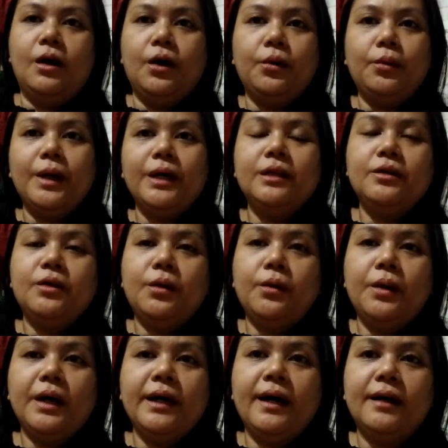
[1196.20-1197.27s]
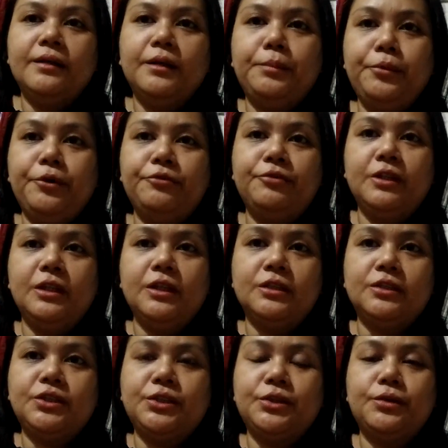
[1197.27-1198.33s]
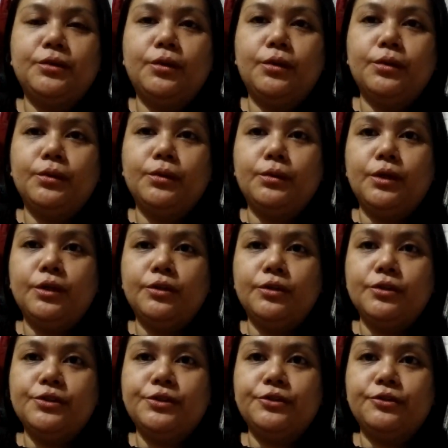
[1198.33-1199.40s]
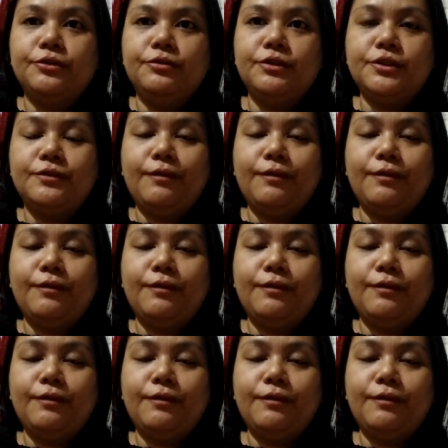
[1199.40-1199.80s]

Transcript: A while ago, I had the privilege to go to the third service